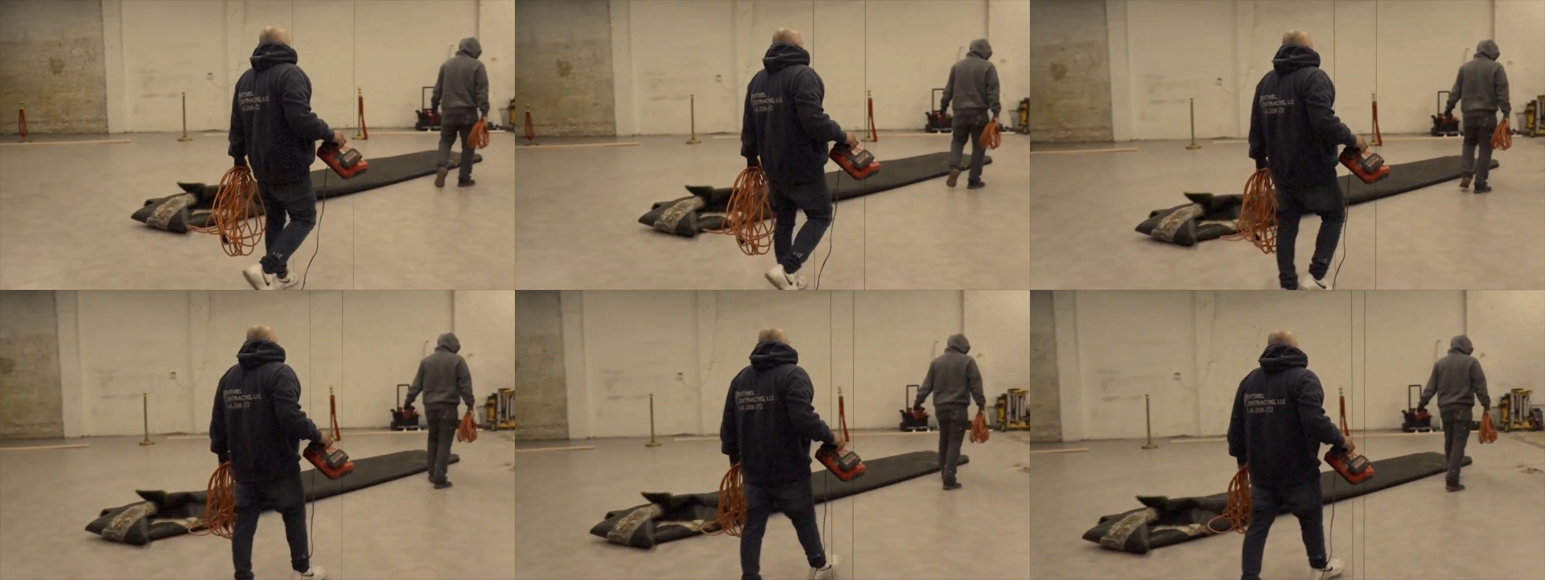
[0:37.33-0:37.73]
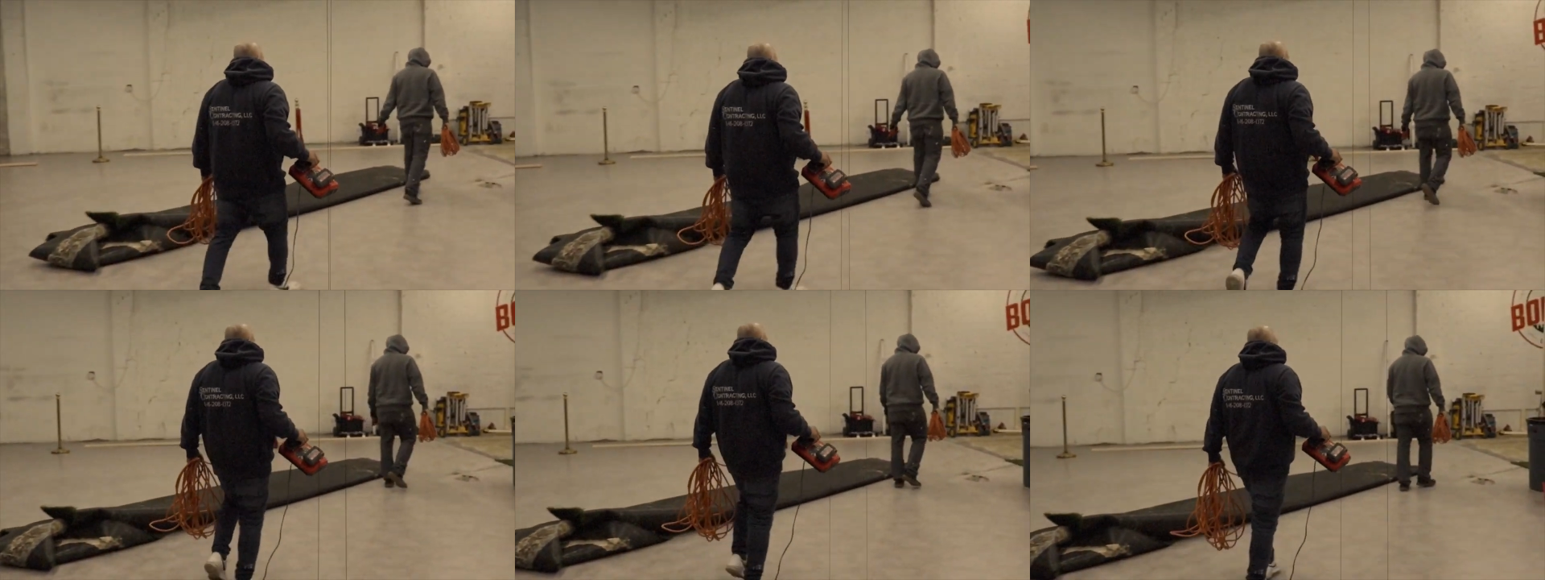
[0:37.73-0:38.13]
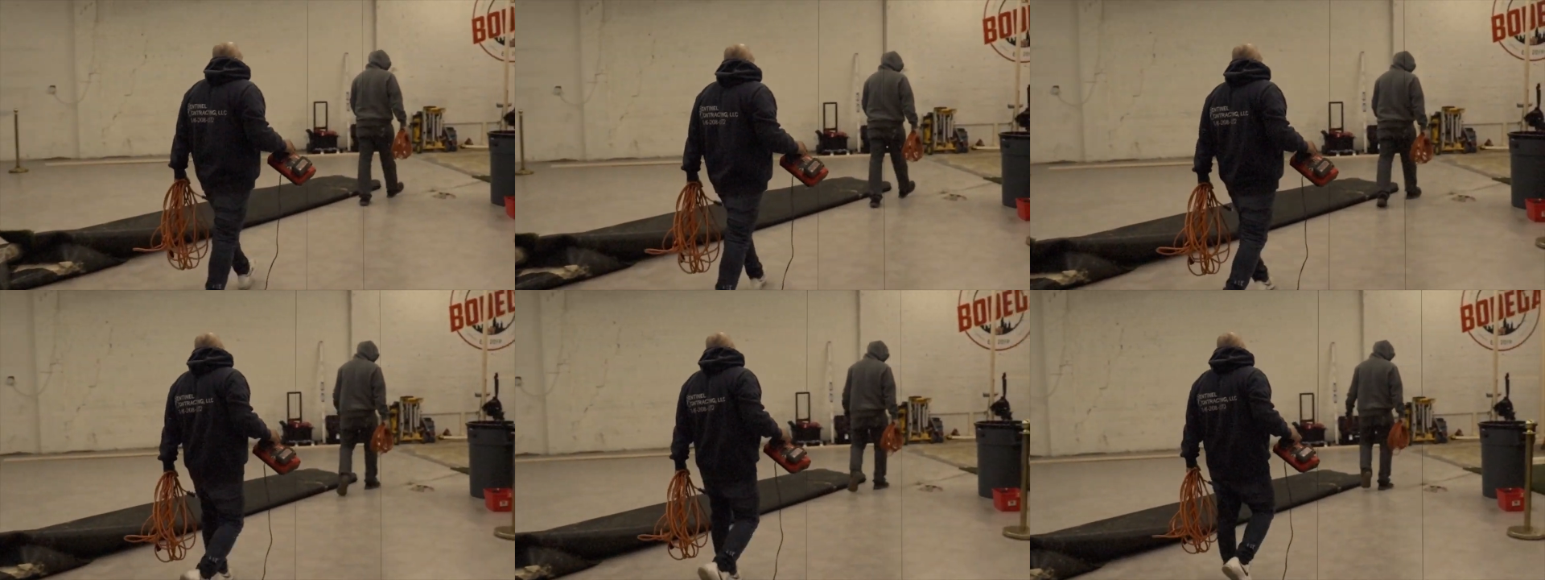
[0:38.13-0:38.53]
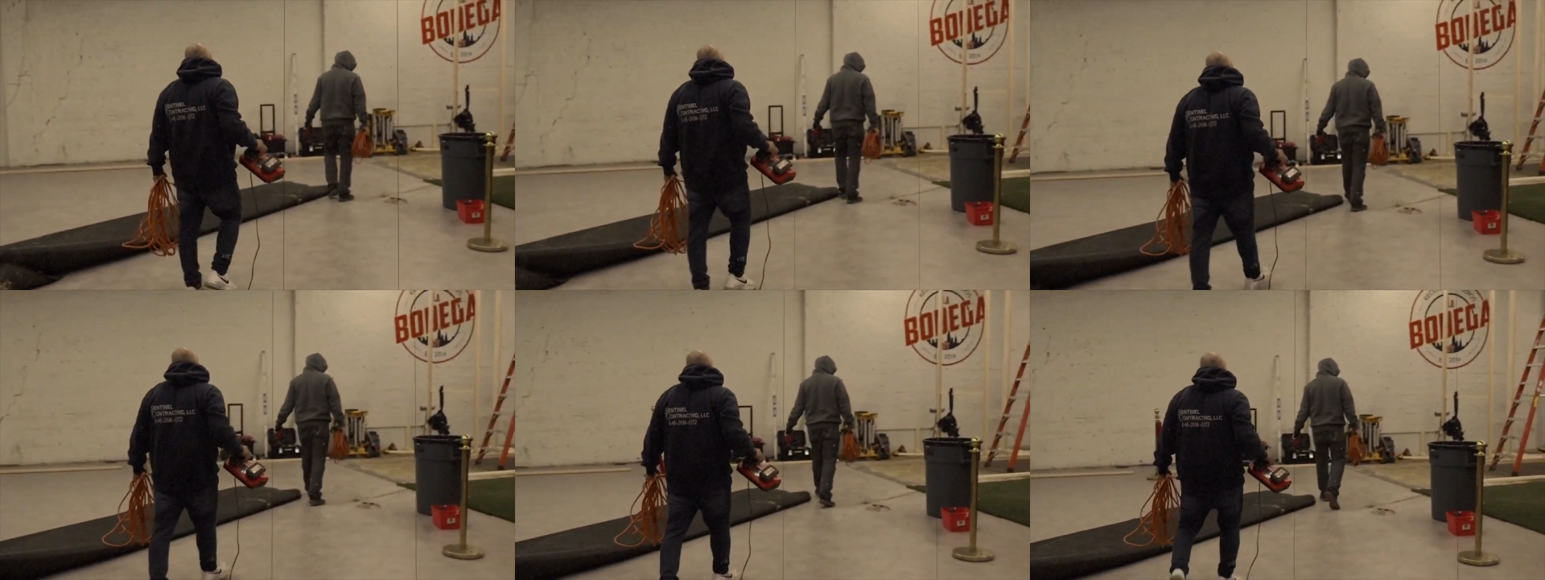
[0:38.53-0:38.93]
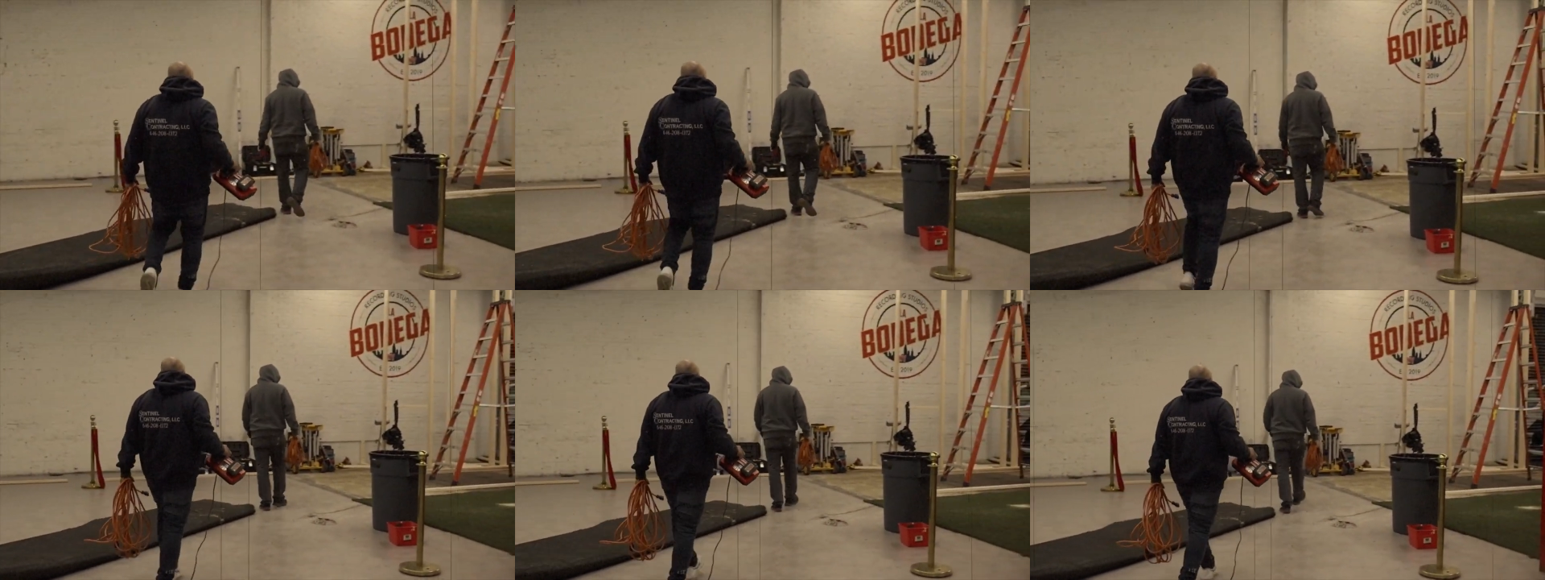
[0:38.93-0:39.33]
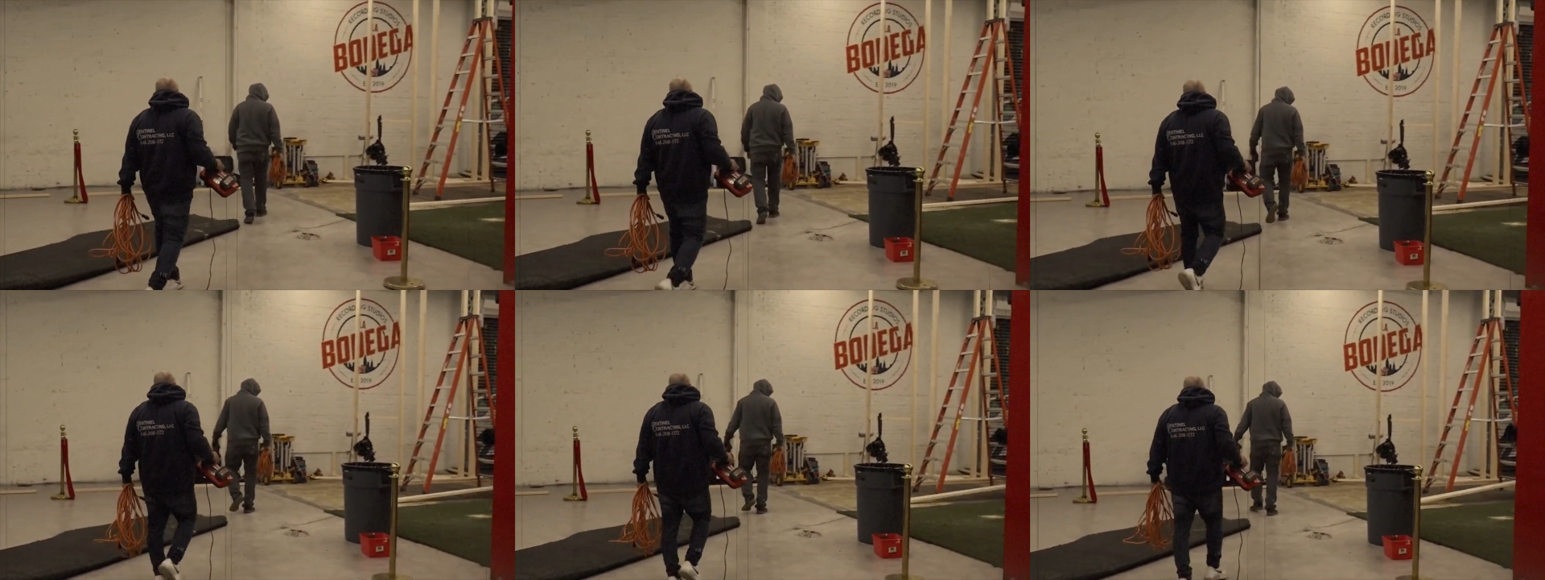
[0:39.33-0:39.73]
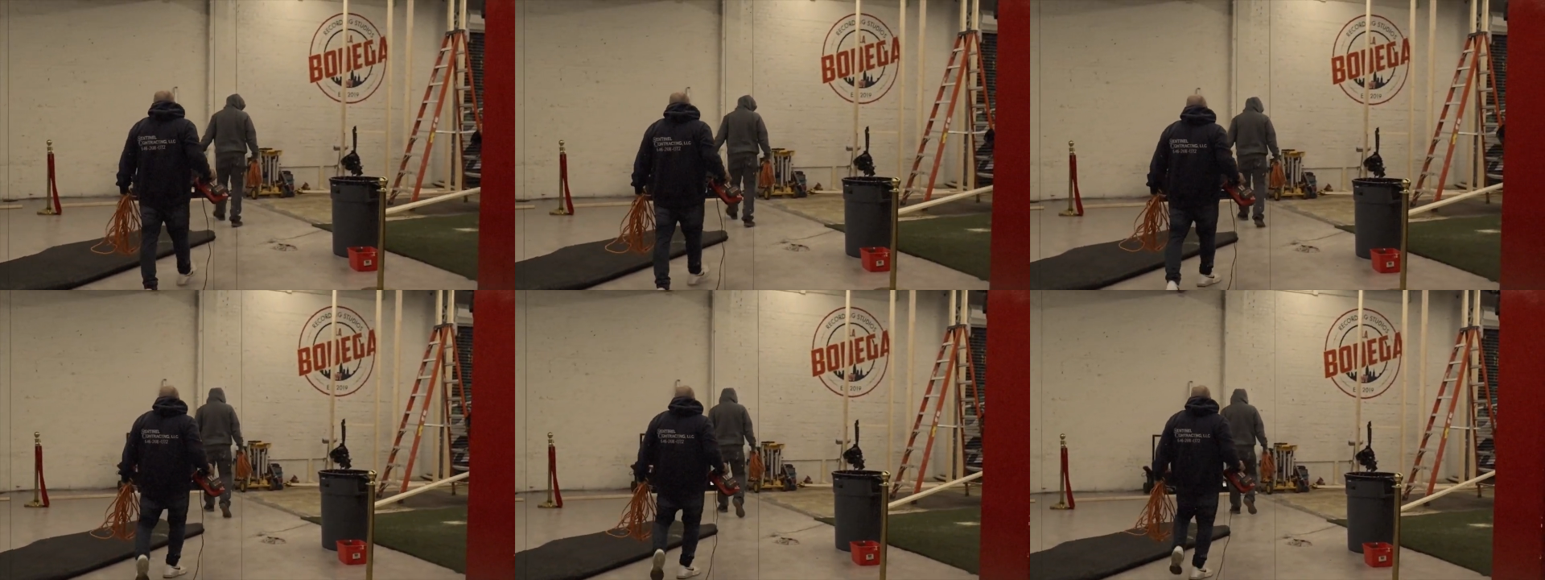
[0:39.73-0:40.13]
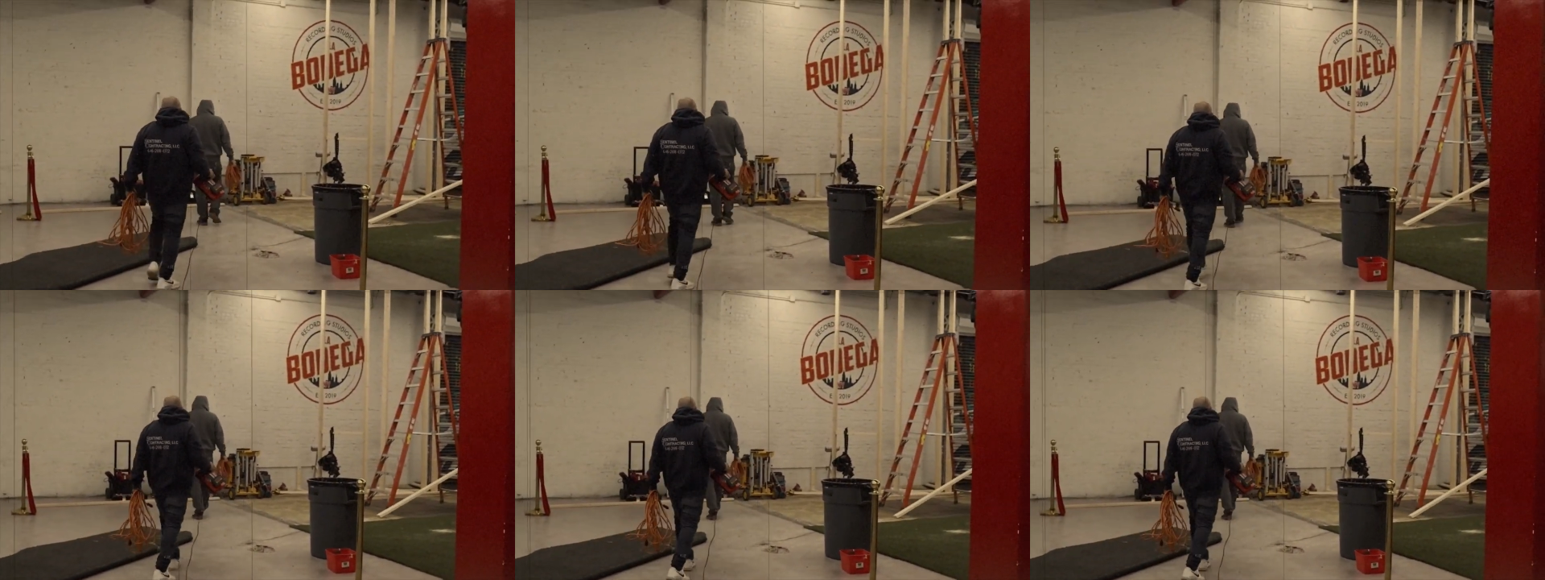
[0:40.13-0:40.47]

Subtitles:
Nobody's mouth can be seen.